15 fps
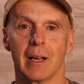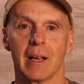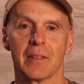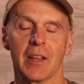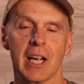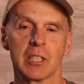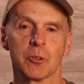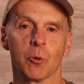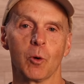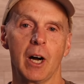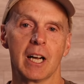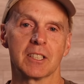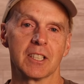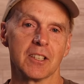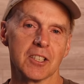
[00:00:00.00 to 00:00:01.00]
Thanks for
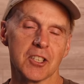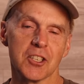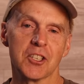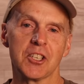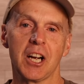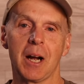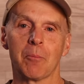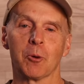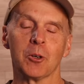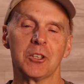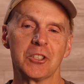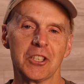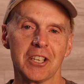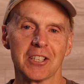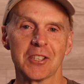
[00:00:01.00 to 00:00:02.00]
watching. This is John
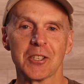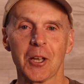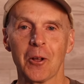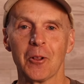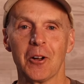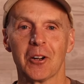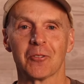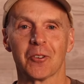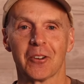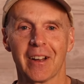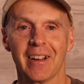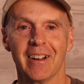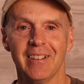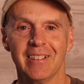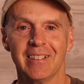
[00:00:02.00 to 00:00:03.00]
Marucci, and so long for
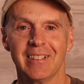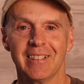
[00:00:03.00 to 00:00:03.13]
now.